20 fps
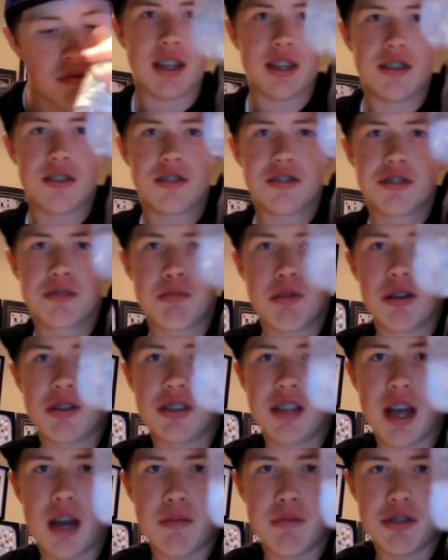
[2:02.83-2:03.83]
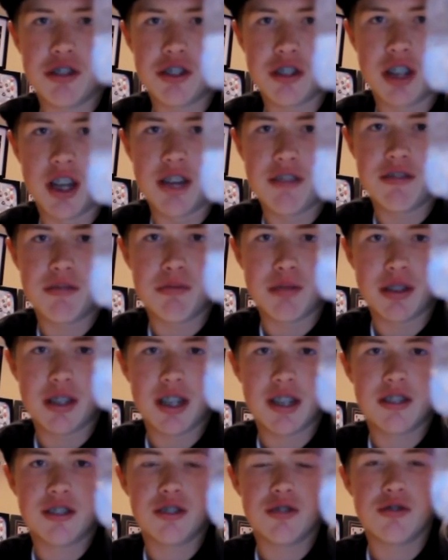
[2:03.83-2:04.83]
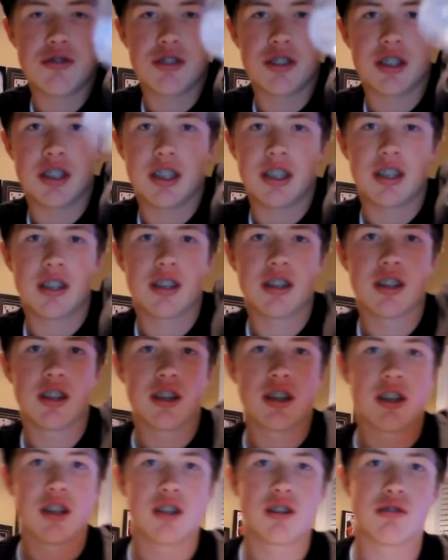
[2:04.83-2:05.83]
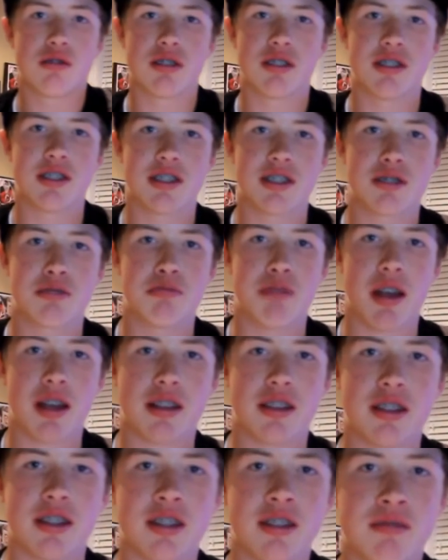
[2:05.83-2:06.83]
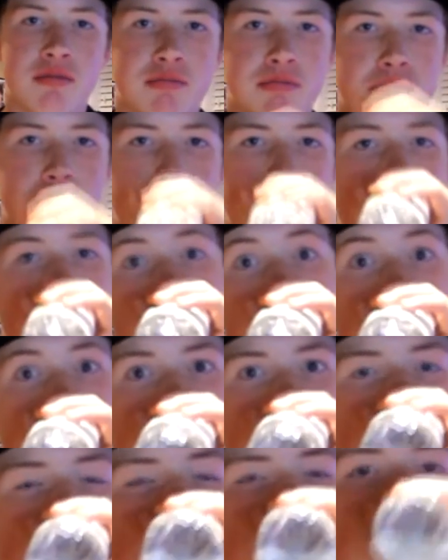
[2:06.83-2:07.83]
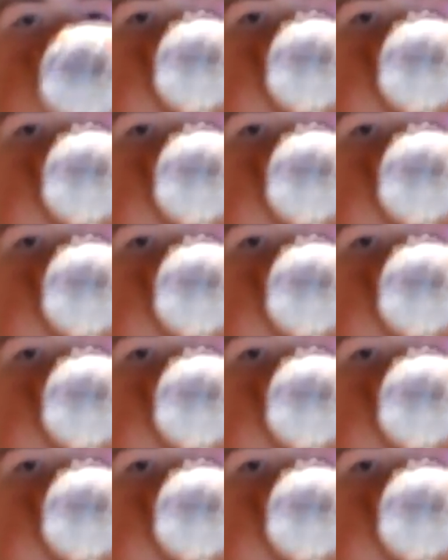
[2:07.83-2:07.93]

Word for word: And there's about that much left, but that's usually what's expected, but I'll just drink